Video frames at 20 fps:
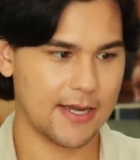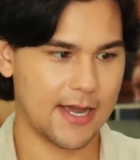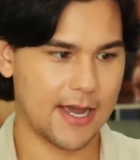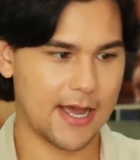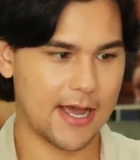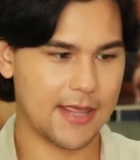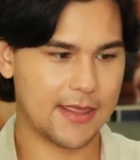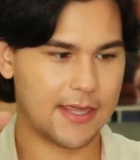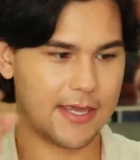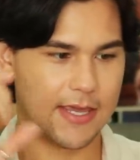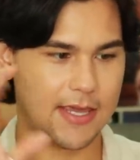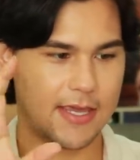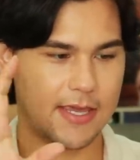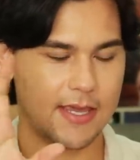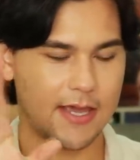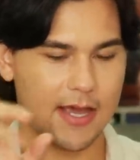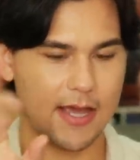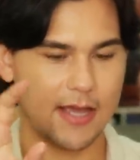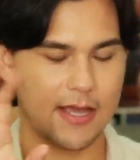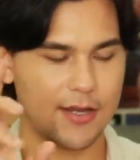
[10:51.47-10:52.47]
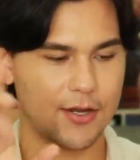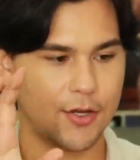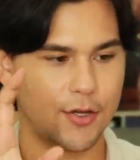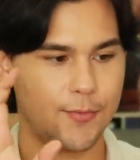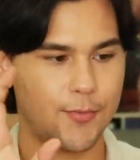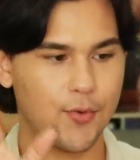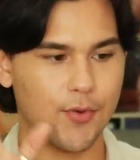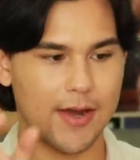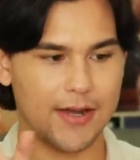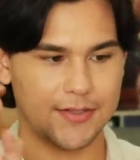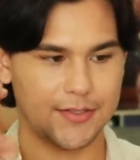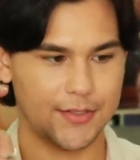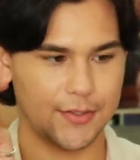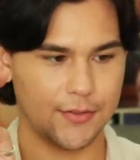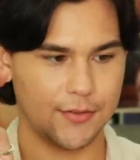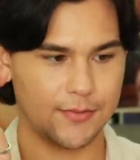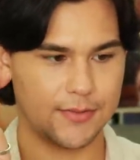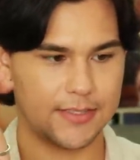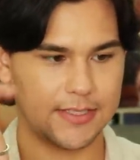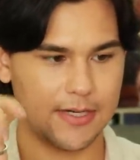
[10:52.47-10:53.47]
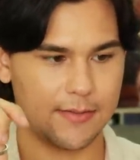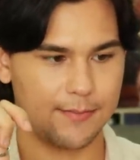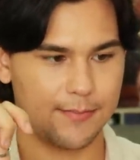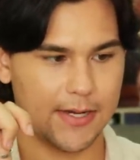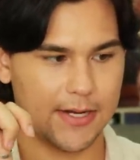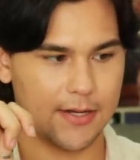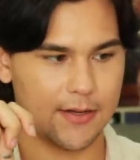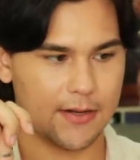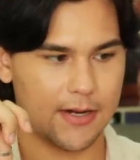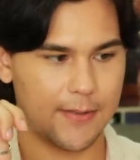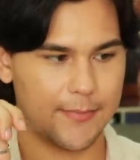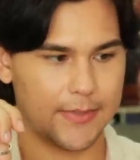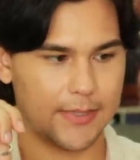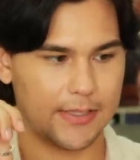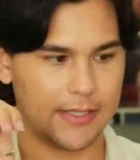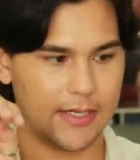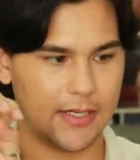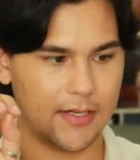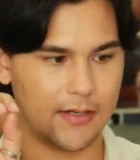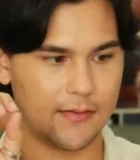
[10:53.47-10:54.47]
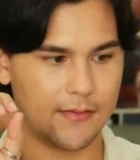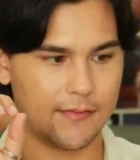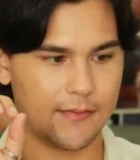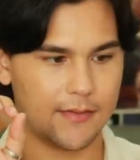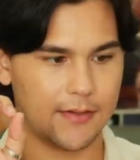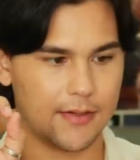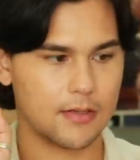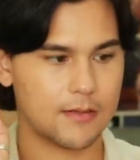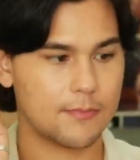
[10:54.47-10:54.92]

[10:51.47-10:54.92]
uh, the uh, cupuacu seed butter, I believe,